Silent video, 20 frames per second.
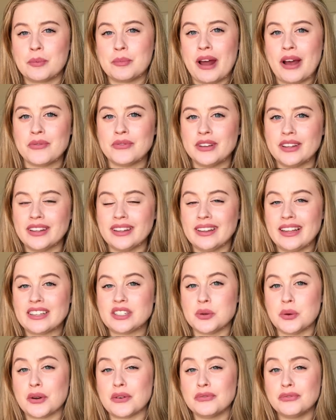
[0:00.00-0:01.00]
I'm not feeling like
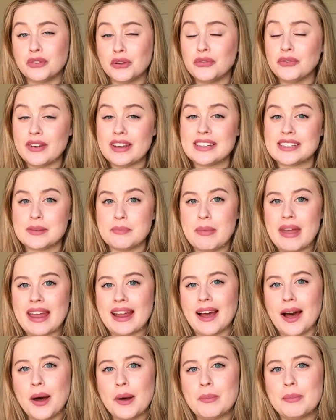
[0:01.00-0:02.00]
doing a full face of
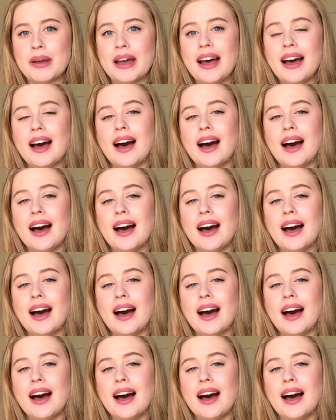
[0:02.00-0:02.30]
makeup.